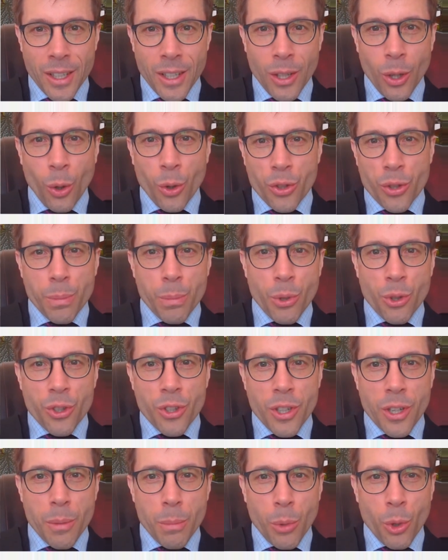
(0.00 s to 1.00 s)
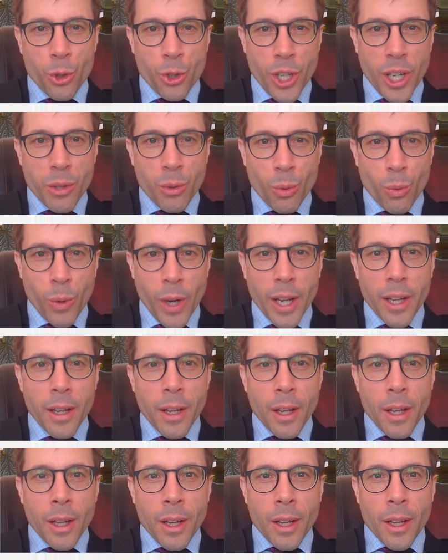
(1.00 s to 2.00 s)
Or to put it in a more general way,
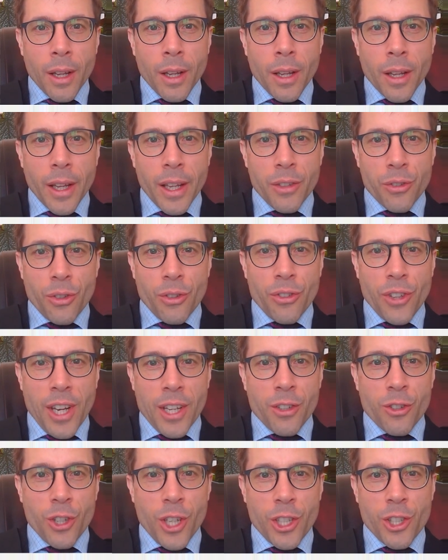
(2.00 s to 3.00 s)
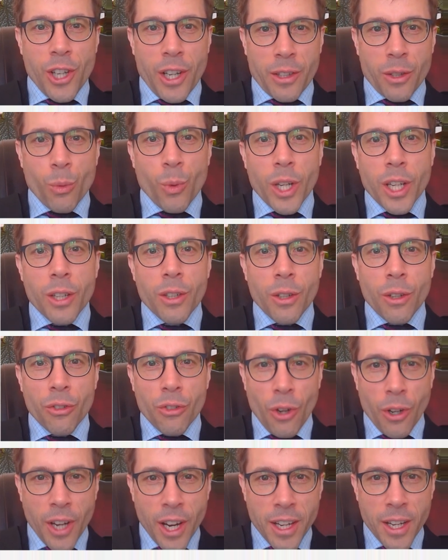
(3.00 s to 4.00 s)
here's a sanity check that we can use
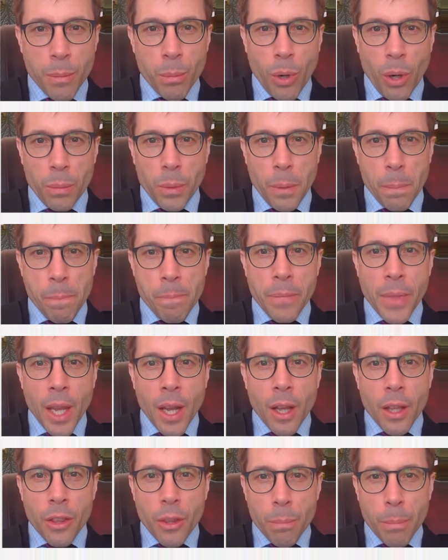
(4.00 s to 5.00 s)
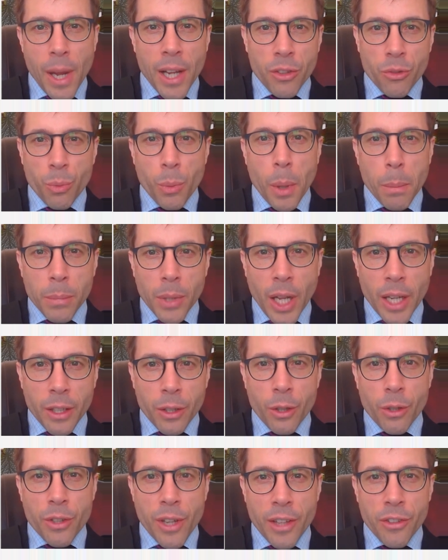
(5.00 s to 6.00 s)
on any problem. The maximum
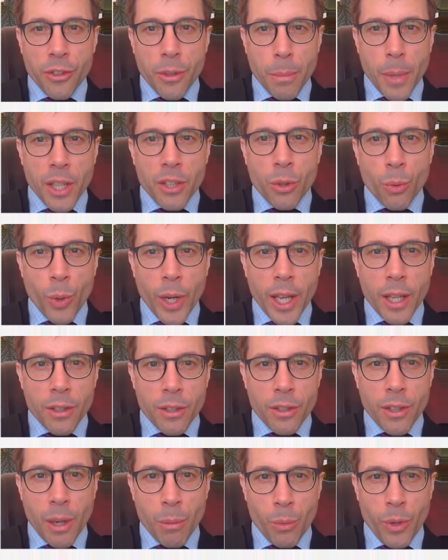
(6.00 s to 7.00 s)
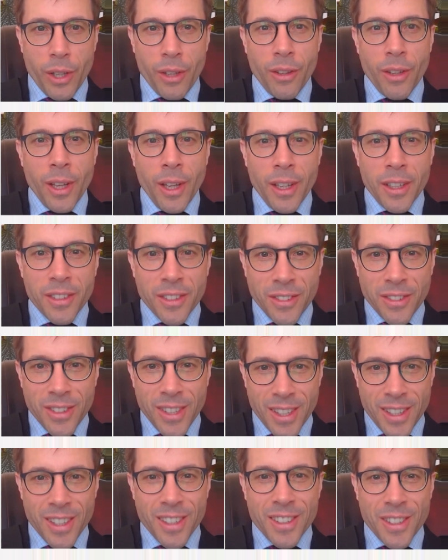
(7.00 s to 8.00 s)
likelihood estimator we ended up with
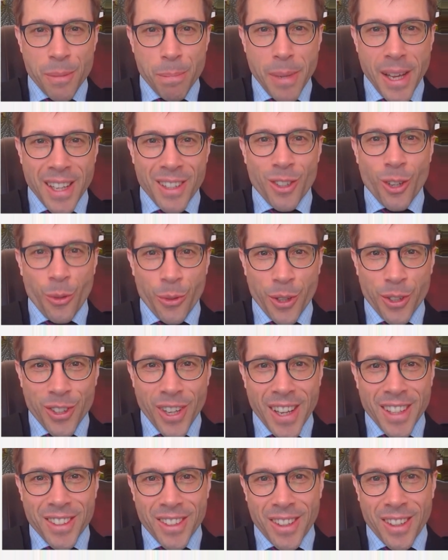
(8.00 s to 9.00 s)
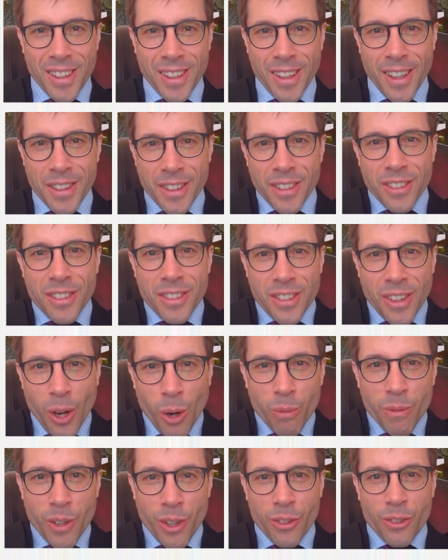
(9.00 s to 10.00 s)
didn't depend on the data, and this is
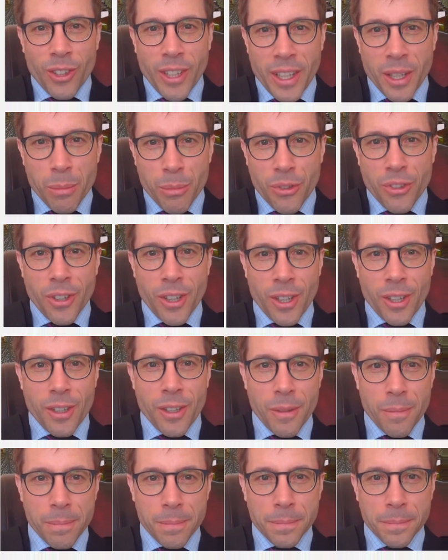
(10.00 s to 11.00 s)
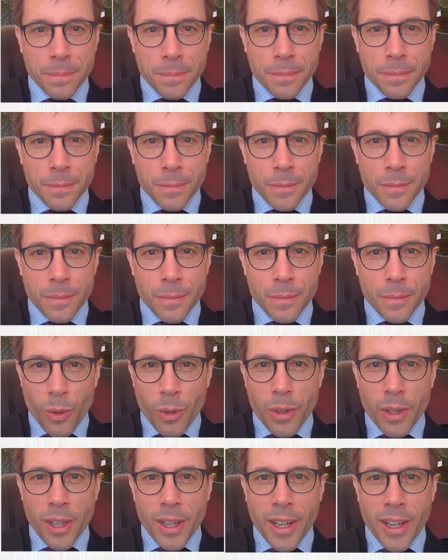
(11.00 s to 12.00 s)
obviously absurd.
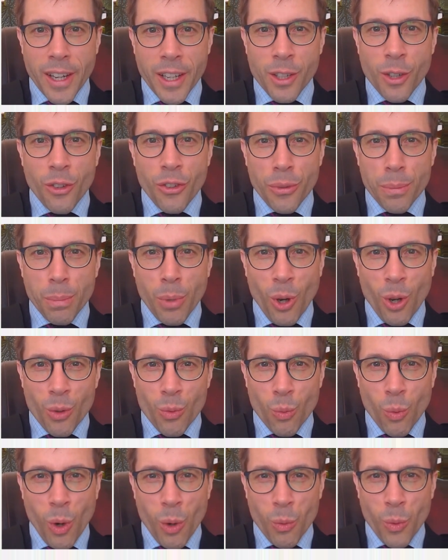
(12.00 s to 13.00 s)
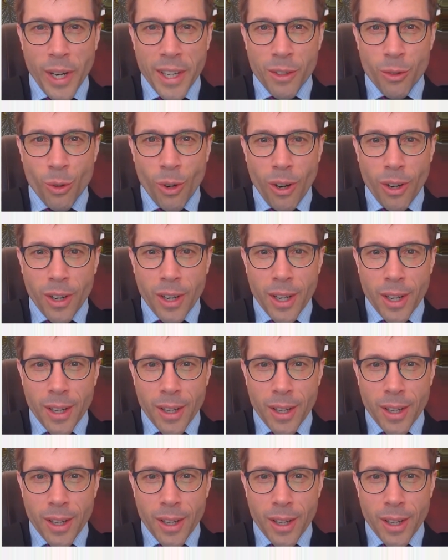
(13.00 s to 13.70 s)
Can you spot what went wrong?